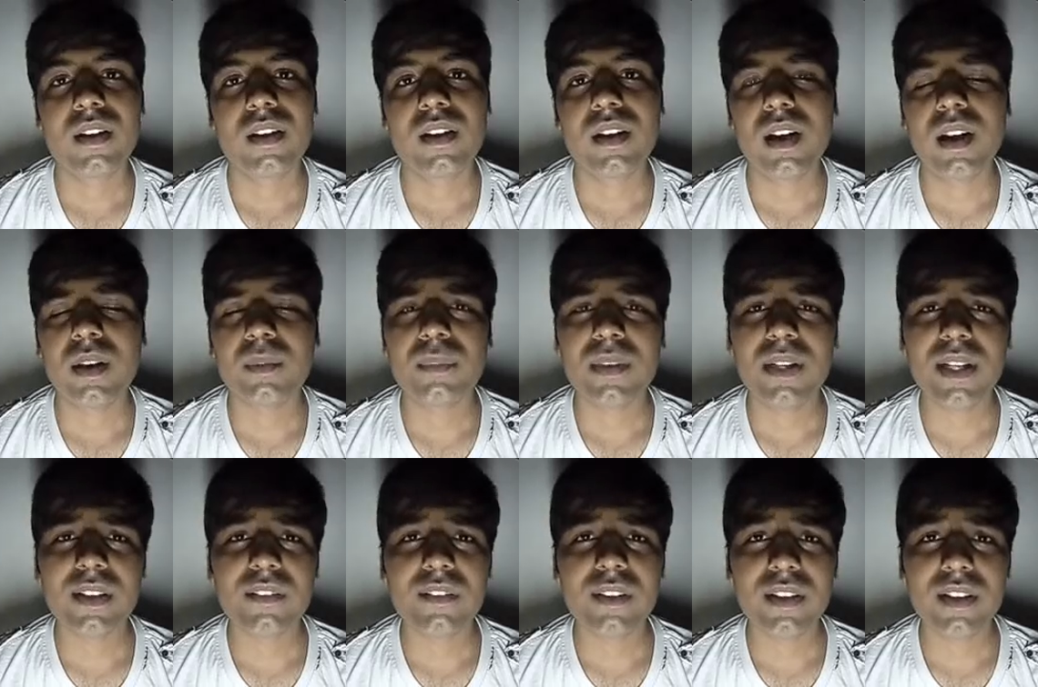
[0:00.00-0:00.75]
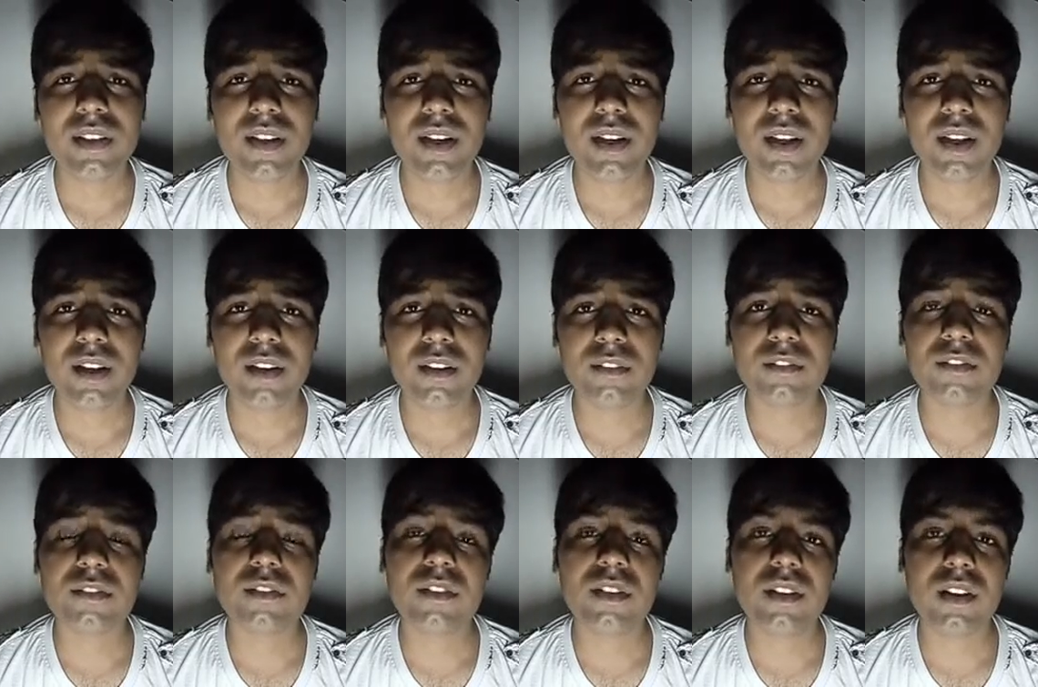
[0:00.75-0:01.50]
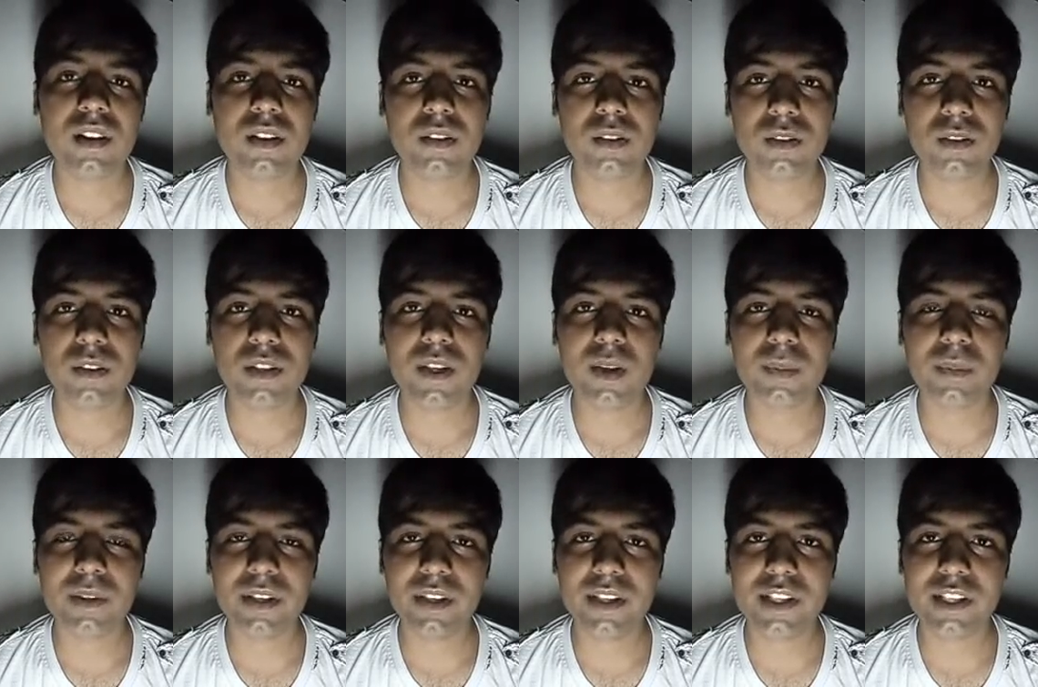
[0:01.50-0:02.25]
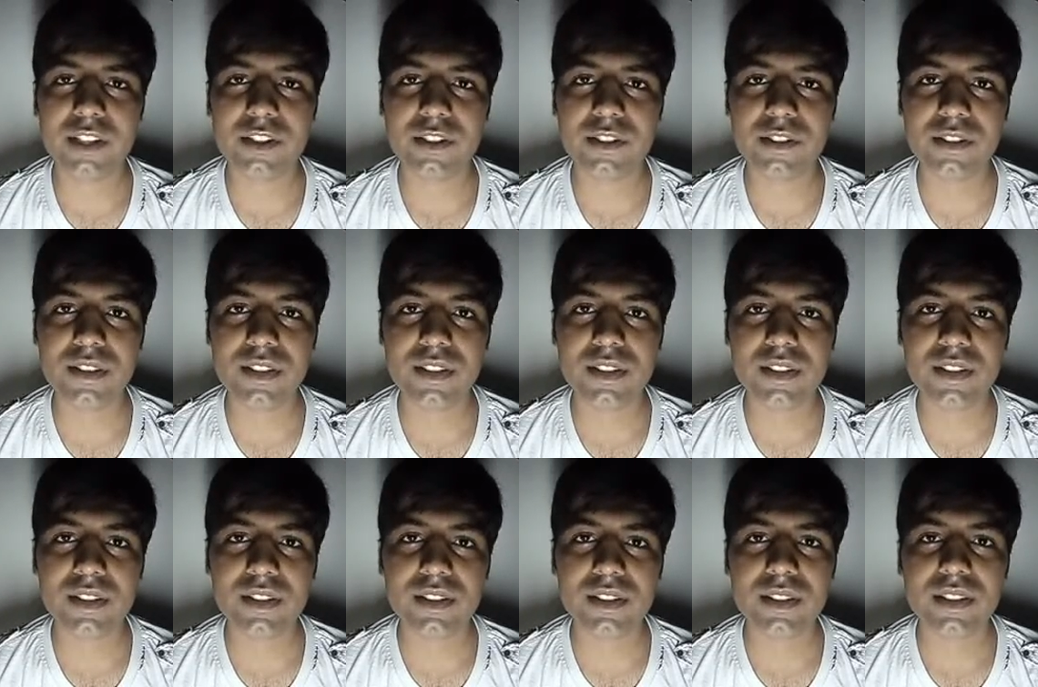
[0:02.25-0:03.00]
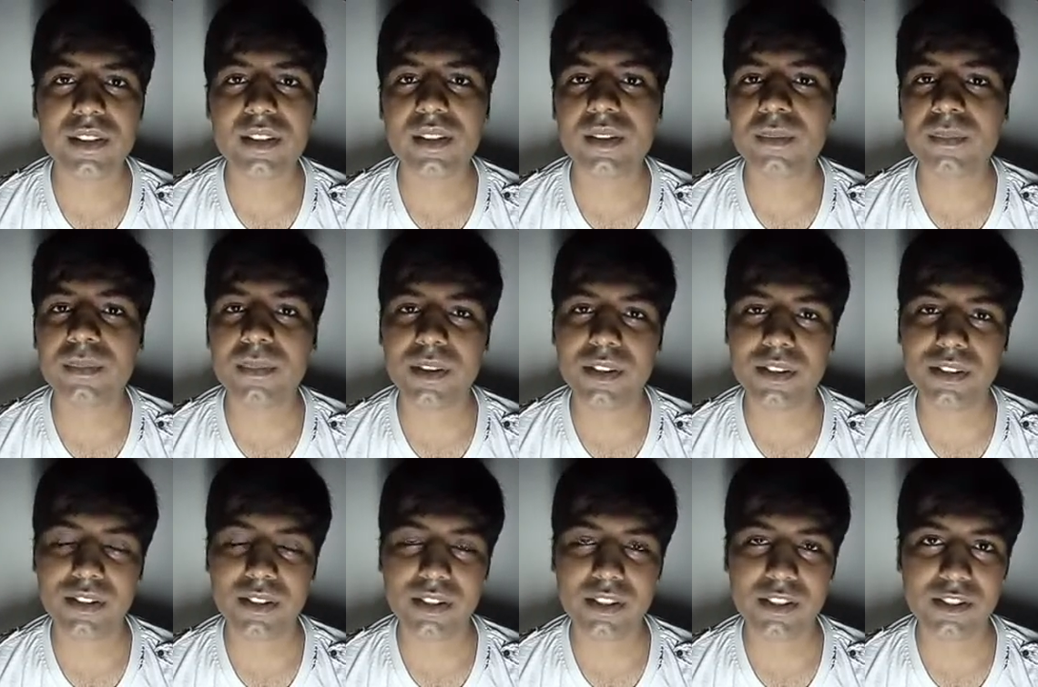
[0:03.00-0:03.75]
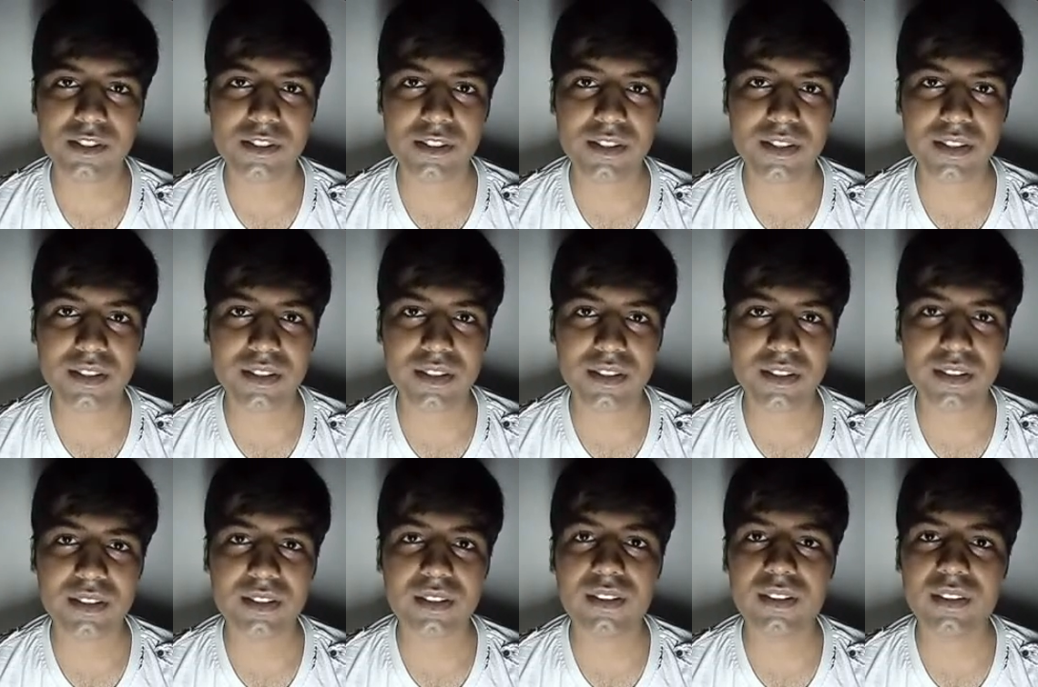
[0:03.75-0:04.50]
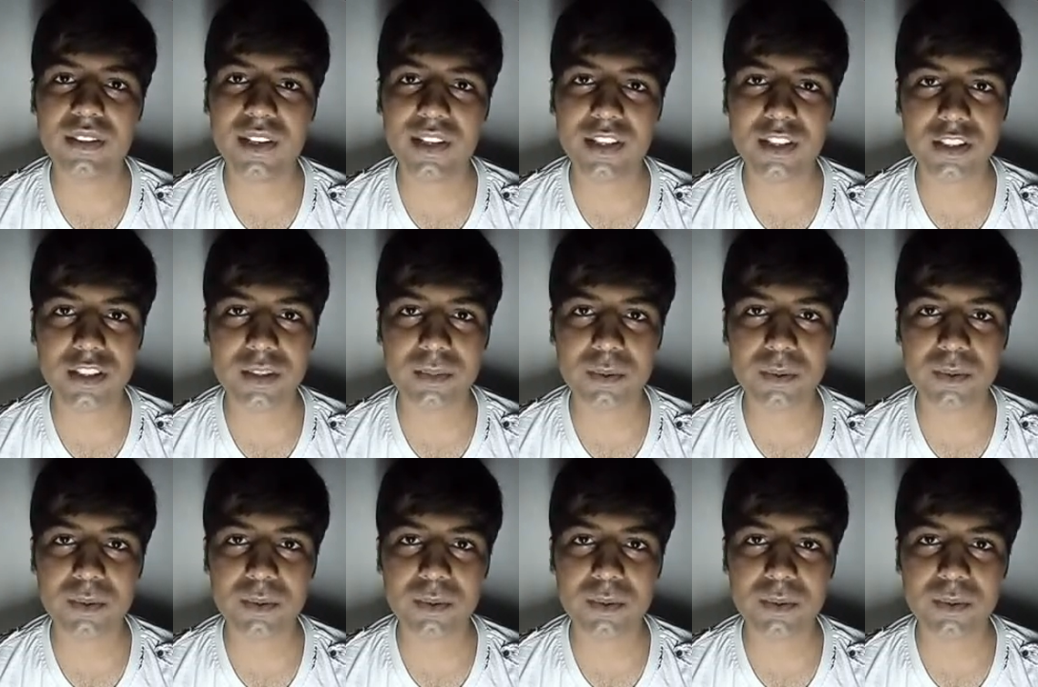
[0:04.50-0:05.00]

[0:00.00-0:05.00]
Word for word: I believe that I have good communication skills, presentation skills, leadership